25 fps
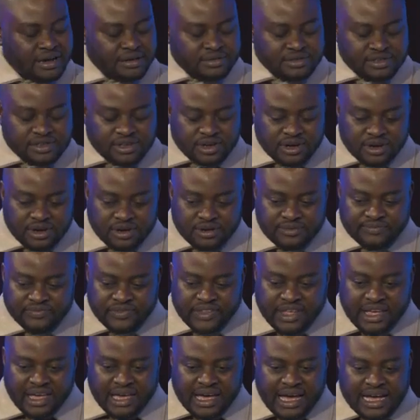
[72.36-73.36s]
so
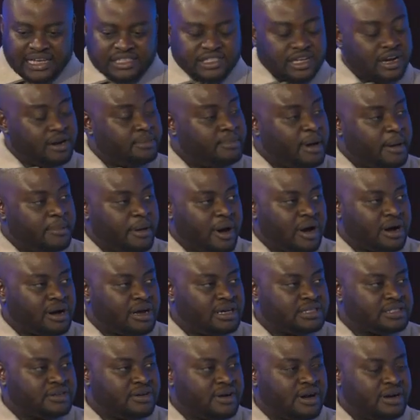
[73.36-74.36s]
I started my
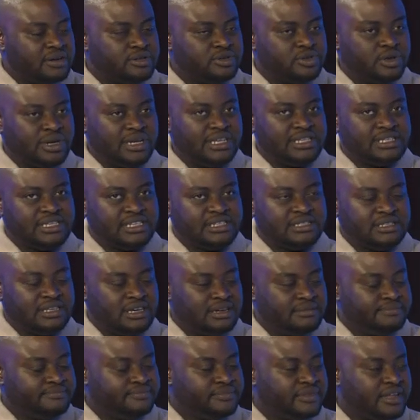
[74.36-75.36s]
podcast around
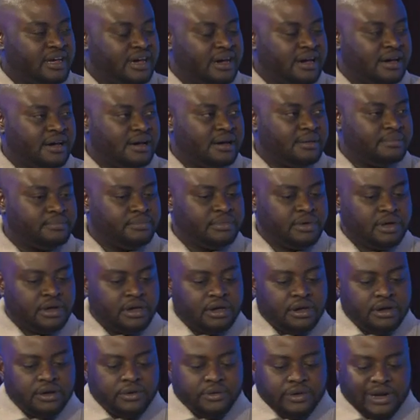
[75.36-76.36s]
2016,
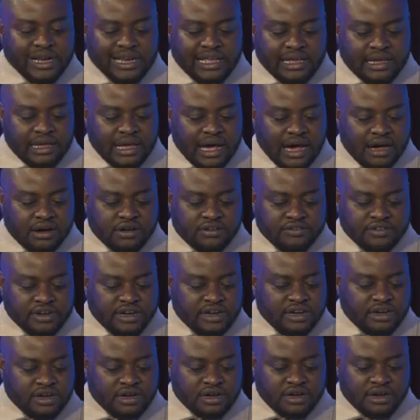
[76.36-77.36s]
really out of
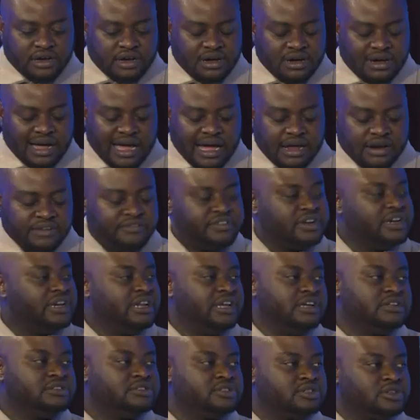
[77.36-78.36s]
a
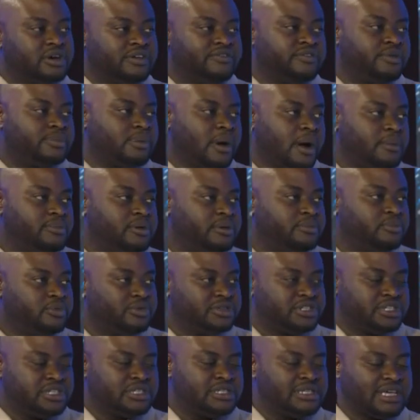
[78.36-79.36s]
need to solve a problem,
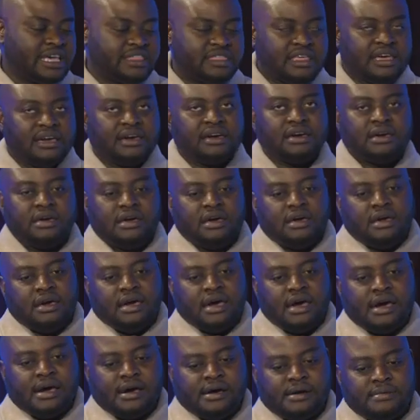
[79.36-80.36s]
which is, I think,
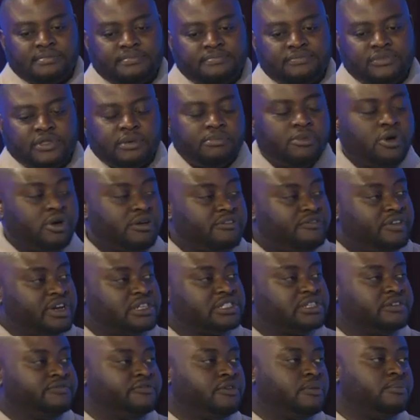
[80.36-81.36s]
the
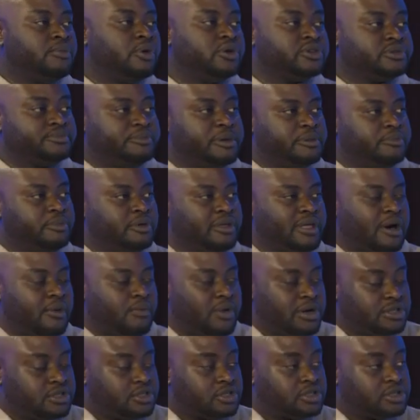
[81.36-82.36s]
motivation for most people that
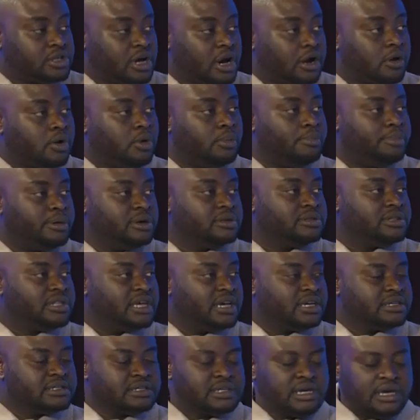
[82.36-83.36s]
want to start or build
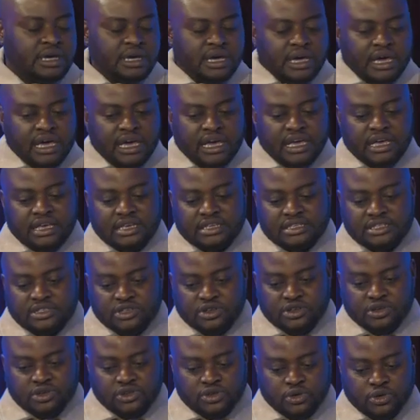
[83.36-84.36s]
things, is
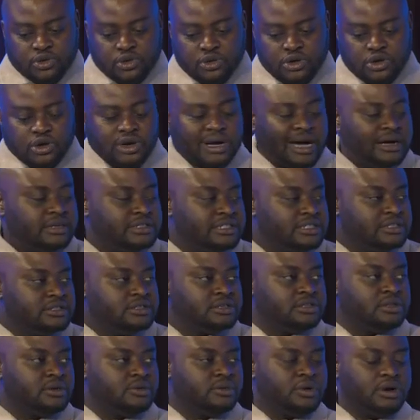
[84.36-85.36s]
you look out into
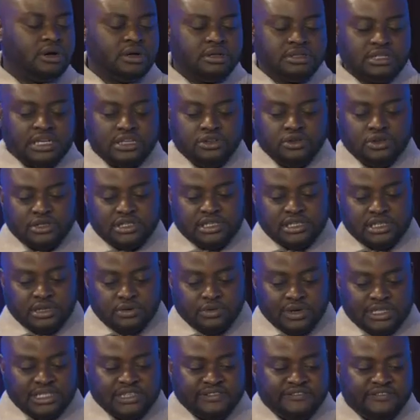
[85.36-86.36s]
the world and you see
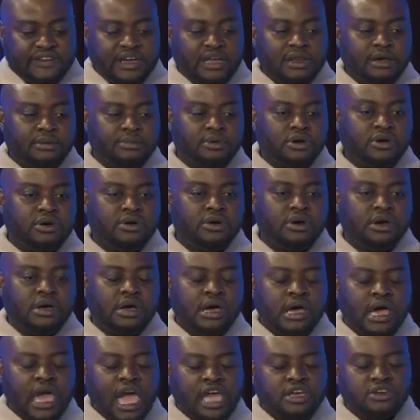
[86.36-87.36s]
what's available
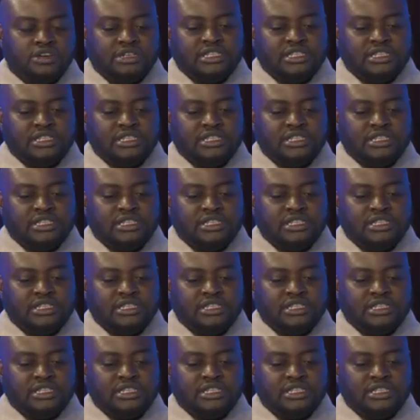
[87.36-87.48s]
and you